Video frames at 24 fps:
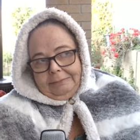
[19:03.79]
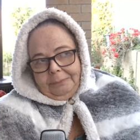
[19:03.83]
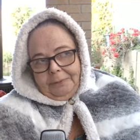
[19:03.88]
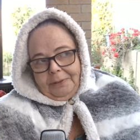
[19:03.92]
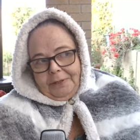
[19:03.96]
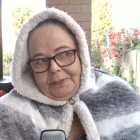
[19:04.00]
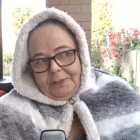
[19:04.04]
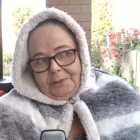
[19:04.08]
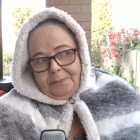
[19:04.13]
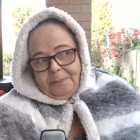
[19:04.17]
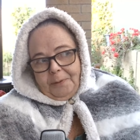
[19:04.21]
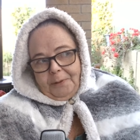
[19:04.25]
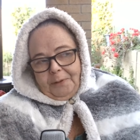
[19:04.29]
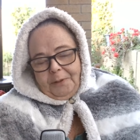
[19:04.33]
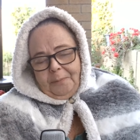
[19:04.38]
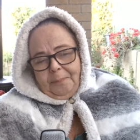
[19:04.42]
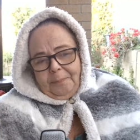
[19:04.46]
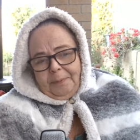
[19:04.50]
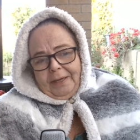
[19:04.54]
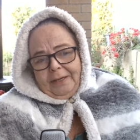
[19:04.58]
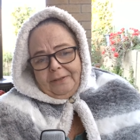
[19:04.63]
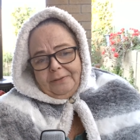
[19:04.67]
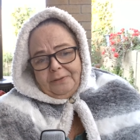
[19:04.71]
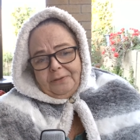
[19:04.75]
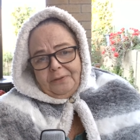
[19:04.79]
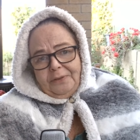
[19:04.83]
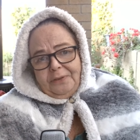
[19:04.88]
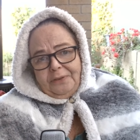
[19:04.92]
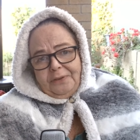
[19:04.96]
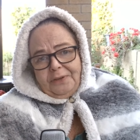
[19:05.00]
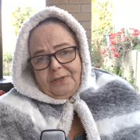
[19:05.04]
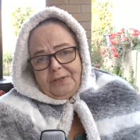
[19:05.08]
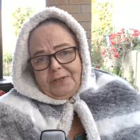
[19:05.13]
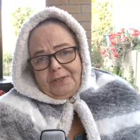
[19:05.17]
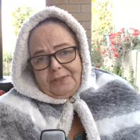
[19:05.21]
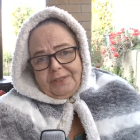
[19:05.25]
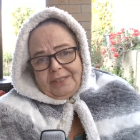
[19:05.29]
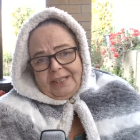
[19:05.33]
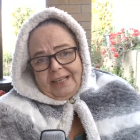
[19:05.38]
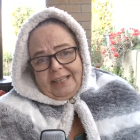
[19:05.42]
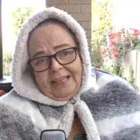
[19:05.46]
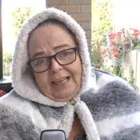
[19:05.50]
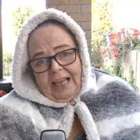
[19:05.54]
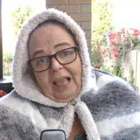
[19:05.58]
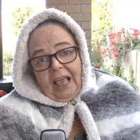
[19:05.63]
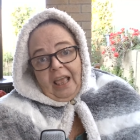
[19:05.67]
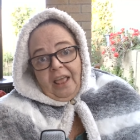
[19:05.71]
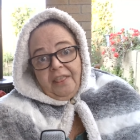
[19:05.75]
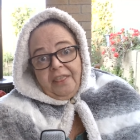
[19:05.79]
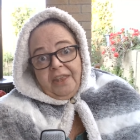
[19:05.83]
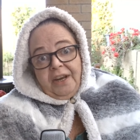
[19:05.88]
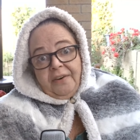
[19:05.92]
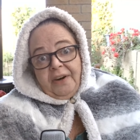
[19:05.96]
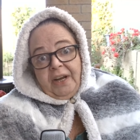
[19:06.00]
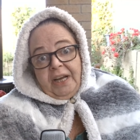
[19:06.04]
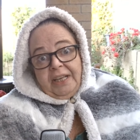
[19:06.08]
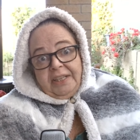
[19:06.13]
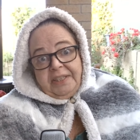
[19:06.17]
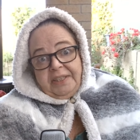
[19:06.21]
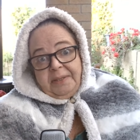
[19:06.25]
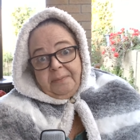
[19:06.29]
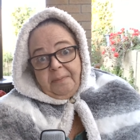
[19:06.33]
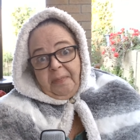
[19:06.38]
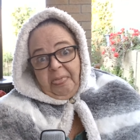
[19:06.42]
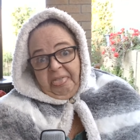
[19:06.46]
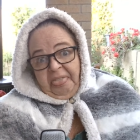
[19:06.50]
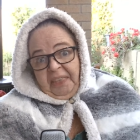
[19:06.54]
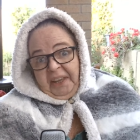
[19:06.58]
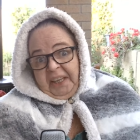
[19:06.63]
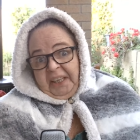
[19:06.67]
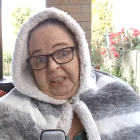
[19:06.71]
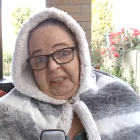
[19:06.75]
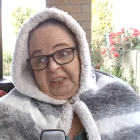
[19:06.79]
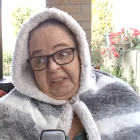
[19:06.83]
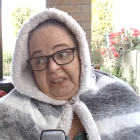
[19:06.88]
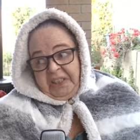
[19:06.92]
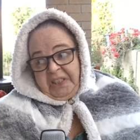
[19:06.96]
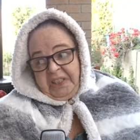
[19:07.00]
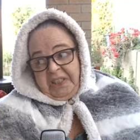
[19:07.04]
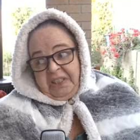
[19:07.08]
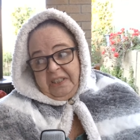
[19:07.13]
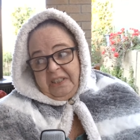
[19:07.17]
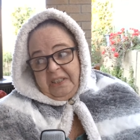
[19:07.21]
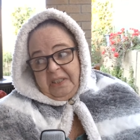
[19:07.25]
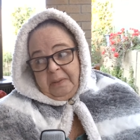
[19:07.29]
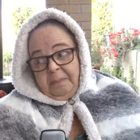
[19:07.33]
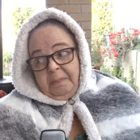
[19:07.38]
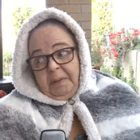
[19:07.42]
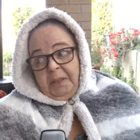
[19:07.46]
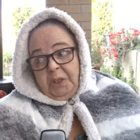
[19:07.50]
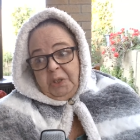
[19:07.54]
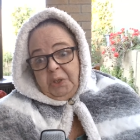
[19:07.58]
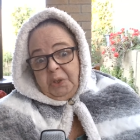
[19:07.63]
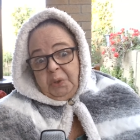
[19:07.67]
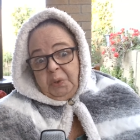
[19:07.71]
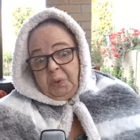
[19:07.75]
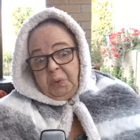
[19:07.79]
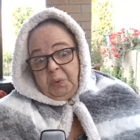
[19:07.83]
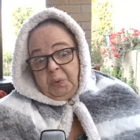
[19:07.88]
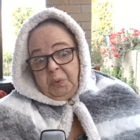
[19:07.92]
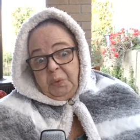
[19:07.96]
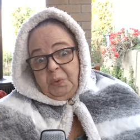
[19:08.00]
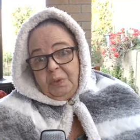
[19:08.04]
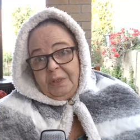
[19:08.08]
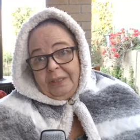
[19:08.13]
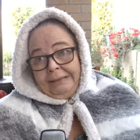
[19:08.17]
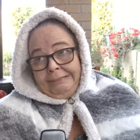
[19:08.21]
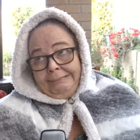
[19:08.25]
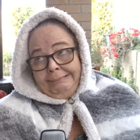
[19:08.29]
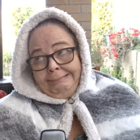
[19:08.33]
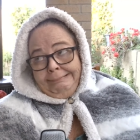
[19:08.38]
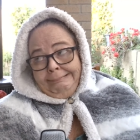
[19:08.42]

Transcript: what I spoke about on Thursday. There are some things, some issues